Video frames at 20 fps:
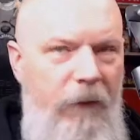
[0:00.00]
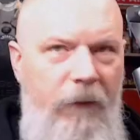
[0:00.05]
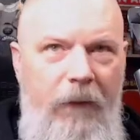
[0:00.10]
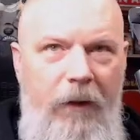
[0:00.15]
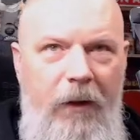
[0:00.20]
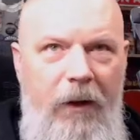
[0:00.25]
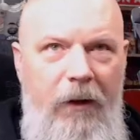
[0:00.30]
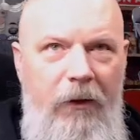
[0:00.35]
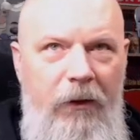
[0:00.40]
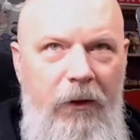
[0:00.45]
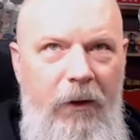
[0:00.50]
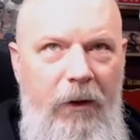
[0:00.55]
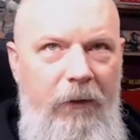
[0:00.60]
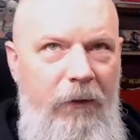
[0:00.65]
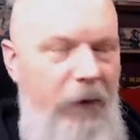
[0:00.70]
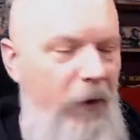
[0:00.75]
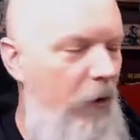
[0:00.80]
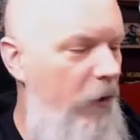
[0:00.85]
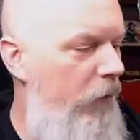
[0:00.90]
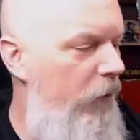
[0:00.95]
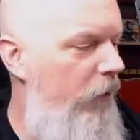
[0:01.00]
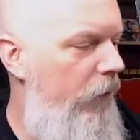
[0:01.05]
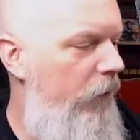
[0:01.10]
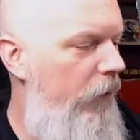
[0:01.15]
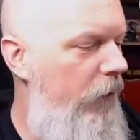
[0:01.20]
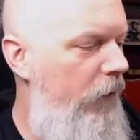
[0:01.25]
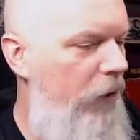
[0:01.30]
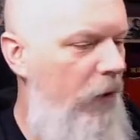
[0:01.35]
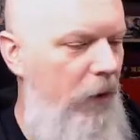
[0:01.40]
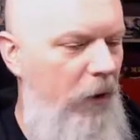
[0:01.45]
There's your info.
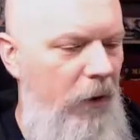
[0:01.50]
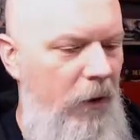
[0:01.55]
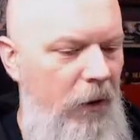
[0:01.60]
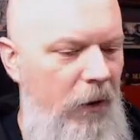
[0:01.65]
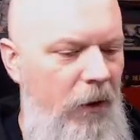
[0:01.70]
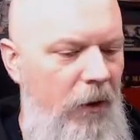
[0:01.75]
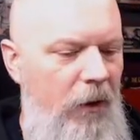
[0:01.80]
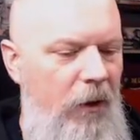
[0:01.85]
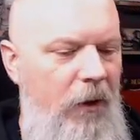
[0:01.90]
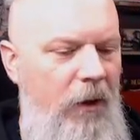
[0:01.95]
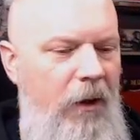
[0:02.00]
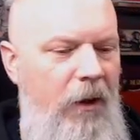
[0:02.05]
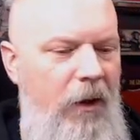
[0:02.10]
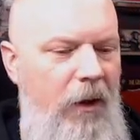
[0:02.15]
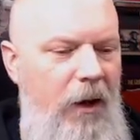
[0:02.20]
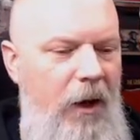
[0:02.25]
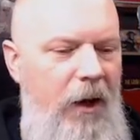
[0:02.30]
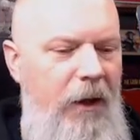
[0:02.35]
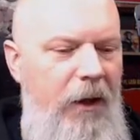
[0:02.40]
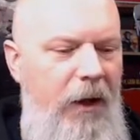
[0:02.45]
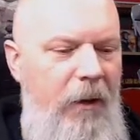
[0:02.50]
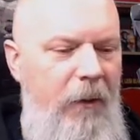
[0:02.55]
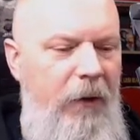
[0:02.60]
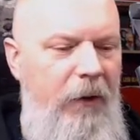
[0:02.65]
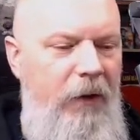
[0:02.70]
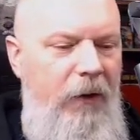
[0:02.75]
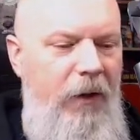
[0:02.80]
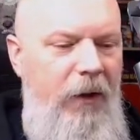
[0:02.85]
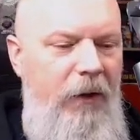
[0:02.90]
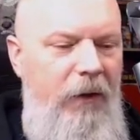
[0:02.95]
I think I'm
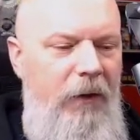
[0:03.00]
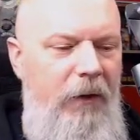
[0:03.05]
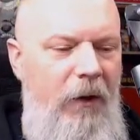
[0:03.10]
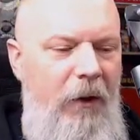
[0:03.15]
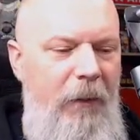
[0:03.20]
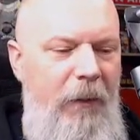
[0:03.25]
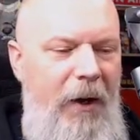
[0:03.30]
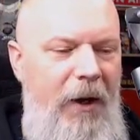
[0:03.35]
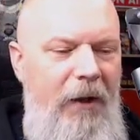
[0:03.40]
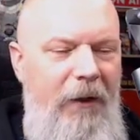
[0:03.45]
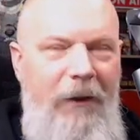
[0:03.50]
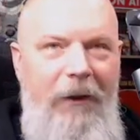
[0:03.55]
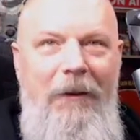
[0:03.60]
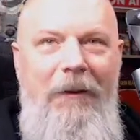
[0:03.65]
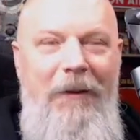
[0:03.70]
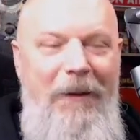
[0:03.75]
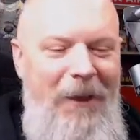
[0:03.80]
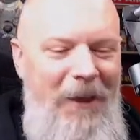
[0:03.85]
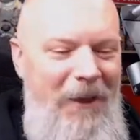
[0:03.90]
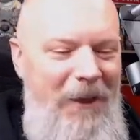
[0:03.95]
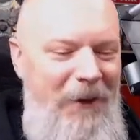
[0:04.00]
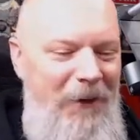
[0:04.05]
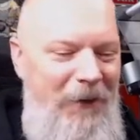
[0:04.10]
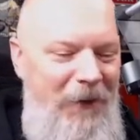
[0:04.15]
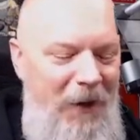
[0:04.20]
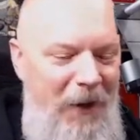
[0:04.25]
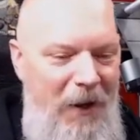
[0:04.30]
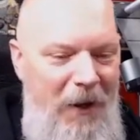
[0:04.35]
just going to start painting this. There's